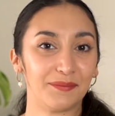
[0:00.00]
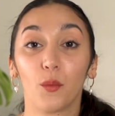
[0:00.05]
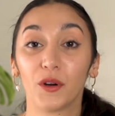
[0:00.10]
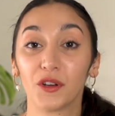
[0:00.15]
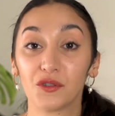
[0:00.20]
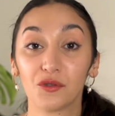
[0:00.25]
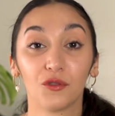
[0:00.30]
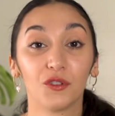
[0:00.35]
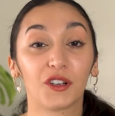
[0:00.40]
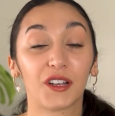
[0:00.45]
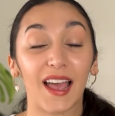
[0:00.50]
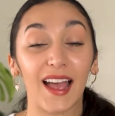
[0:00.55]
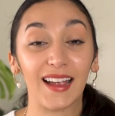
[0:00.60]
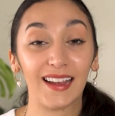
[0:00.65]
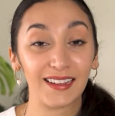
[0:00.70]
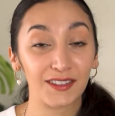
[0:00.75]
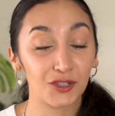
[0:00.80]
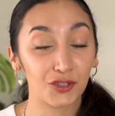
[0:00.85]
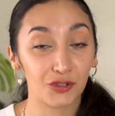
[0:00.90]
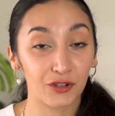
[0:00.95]
When you look at
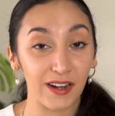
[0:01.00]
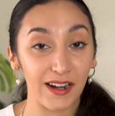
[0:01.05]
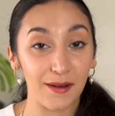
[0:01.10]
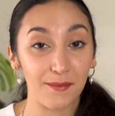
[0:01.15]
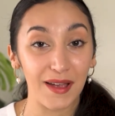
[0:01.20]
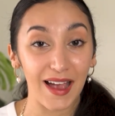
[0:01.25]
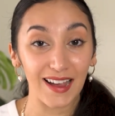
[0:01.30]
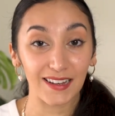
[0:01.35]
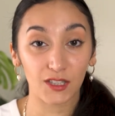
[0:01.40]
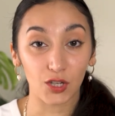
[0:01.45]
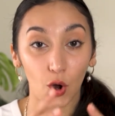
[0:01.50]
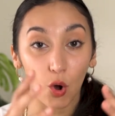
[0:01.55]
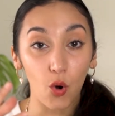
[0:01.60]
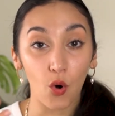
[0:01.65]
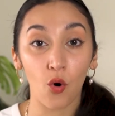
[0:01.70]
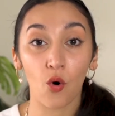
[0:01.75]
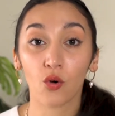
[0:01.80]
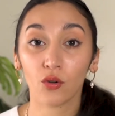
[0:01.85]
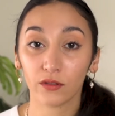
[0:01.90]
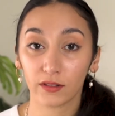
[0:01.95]
Instagram as a
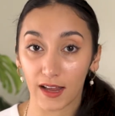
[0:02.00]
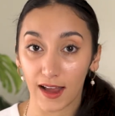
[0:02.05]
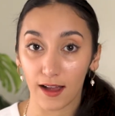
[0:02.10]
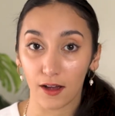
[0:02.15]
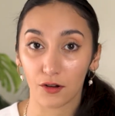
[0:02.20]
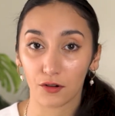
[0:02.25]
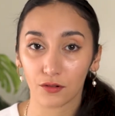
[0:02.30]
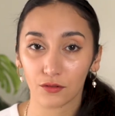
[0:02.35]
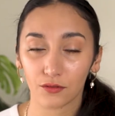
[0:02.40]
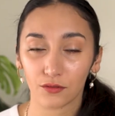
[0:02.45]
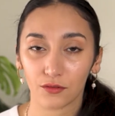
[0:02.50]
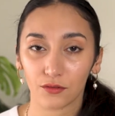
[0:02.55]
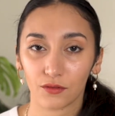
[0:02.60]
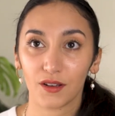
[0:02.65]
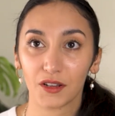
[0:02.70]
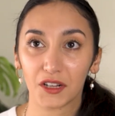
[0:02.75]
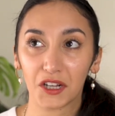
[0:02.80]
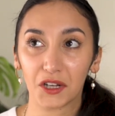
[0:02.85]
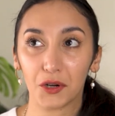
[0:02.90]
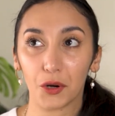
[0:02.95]
whole now,
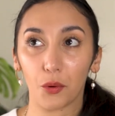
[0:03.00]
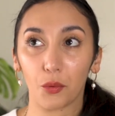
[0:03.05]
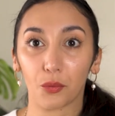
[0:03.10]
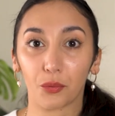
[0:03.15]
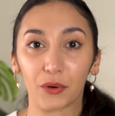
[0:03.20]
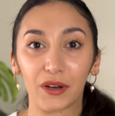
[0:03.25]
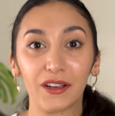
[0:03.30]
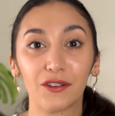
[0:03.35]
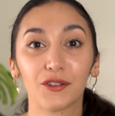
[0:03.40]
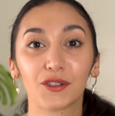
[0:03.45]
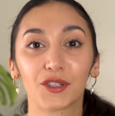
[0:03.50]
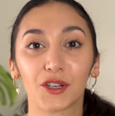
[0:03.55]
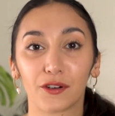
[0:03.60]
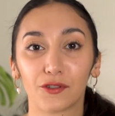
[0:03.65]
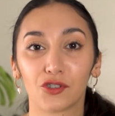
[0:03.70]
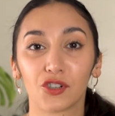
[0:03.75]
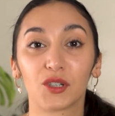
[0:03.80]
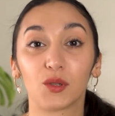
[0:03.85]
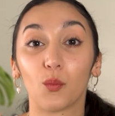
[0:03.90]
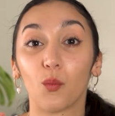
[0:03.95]
you know, Reels
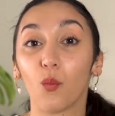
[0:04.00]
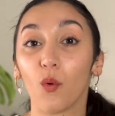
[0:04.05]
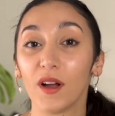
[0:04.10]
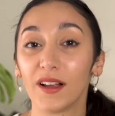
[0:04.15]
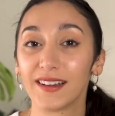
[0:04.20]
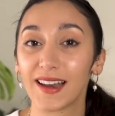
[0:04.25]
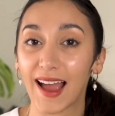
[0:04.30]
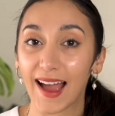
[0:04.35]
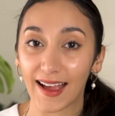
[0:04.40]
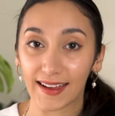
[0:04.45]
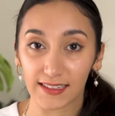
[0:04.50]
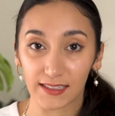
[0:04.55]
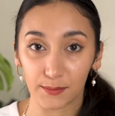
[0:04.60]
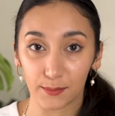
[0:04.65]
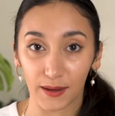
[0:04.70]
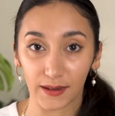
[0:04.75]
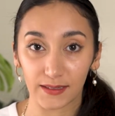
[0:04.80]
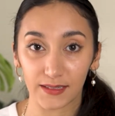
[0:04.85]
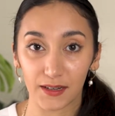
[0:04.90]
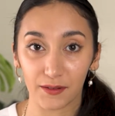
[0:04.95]
are just one
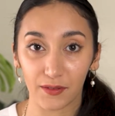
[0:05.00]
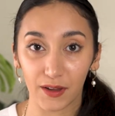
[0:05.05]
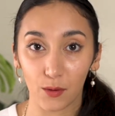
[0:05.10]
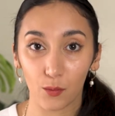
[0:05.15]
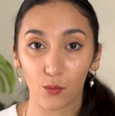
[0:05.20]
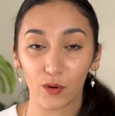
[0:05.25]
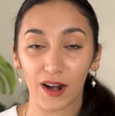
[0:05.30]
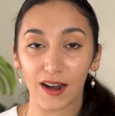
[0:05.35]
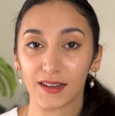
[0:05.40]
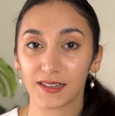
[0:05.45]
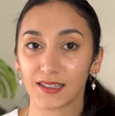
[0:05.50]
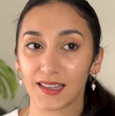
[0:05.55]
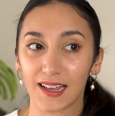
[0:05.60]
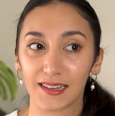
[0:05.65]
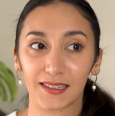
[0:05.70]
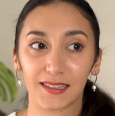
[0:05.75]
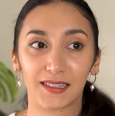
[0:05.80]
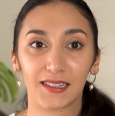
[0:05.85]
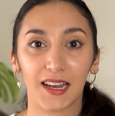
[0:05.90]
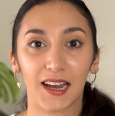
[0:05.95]
aspect of it, whereas
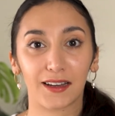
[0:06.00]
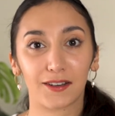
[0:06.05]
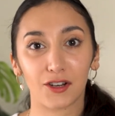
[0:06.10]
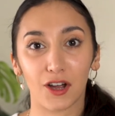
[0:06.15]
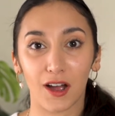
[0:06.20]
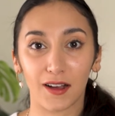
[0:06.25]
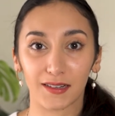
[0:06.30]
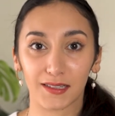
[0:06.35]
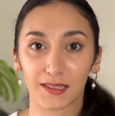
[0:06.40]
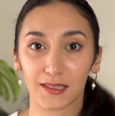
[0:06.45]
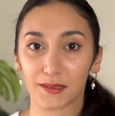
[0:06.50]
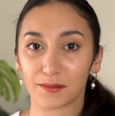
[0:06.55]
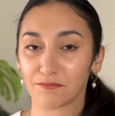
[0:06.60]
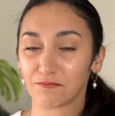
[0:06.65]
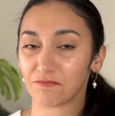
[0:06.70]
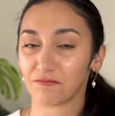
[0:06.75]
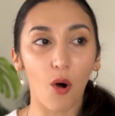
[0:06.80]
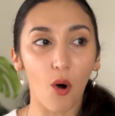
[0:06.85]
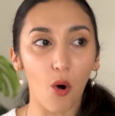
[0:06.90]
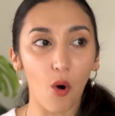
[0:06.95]
that's TikTok's
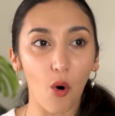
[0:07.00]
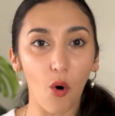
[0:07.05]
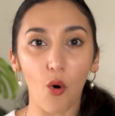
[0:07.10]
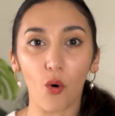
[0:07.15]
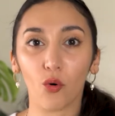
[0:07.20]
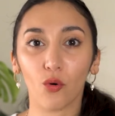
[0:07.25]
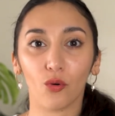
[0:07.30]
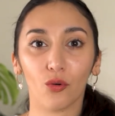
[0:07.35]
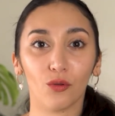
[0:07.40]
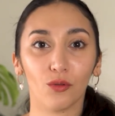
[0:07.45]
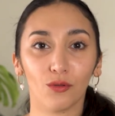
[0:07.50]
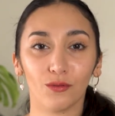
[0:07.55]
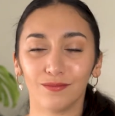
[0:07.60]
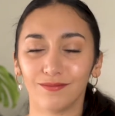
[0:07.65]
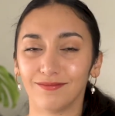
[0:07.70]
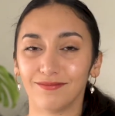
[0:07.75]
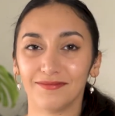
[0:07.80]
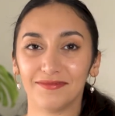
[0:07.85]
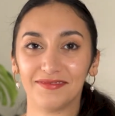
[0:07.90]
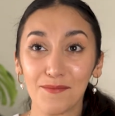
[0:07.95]
whole
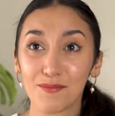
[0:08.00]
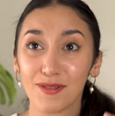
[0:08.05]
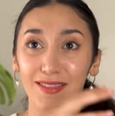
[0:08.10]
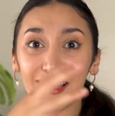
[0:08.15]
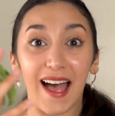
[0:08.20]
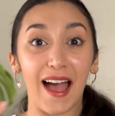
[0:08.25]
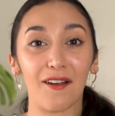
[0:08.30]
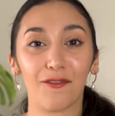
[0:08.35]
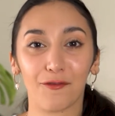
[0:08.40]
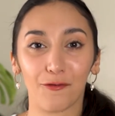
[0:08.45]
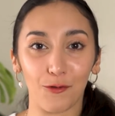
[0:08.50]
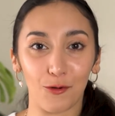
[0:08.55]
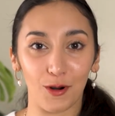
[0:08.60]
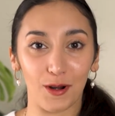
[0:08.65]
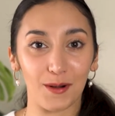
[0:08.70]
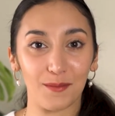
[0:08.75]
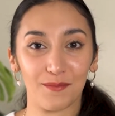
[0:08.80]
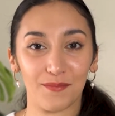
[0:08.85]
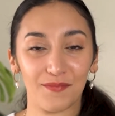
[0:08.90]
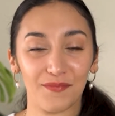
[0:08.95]

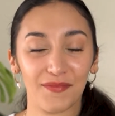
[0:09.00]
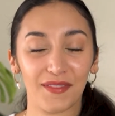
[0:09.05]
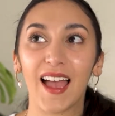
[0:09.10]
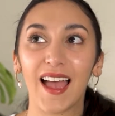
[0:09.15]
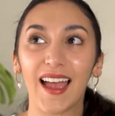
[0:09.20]
platform.